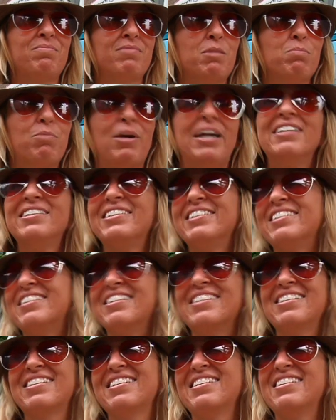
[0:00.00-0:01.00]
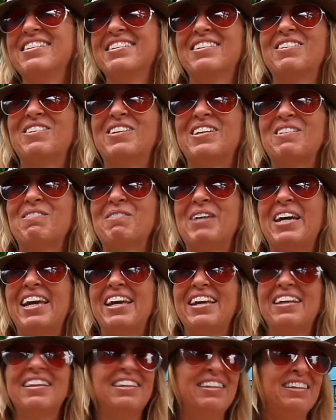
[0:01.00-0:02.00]
branches, or the
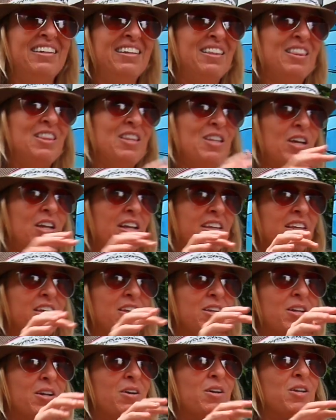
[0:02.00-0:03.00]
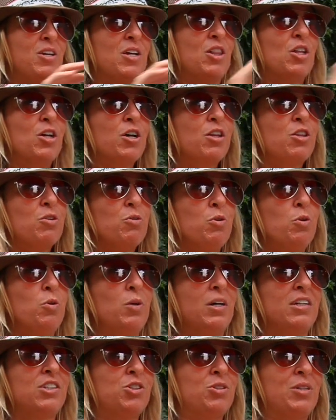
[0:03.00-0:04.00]
way, you know, you can look
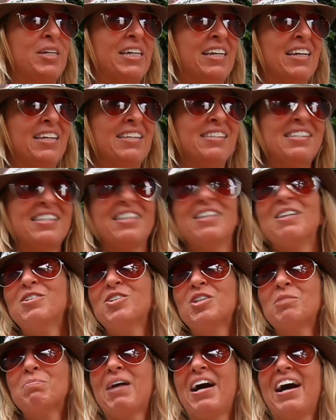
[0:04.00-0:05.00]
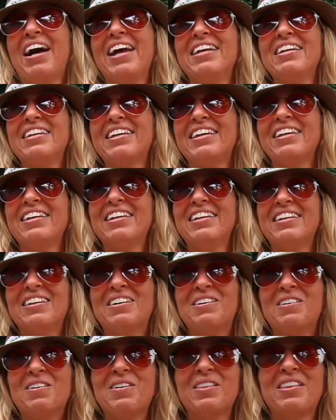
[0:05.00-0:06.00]
through a tree and see the ocean behind it, you
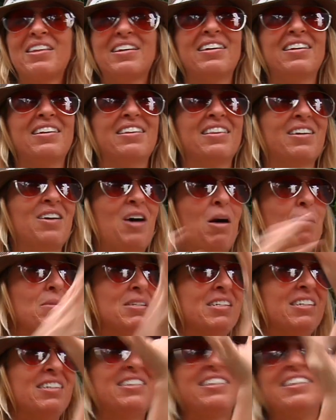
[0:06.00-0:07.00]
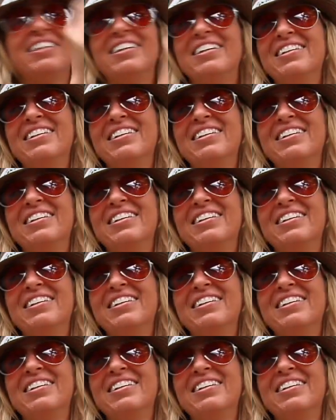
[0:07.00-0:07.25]
know, the composition.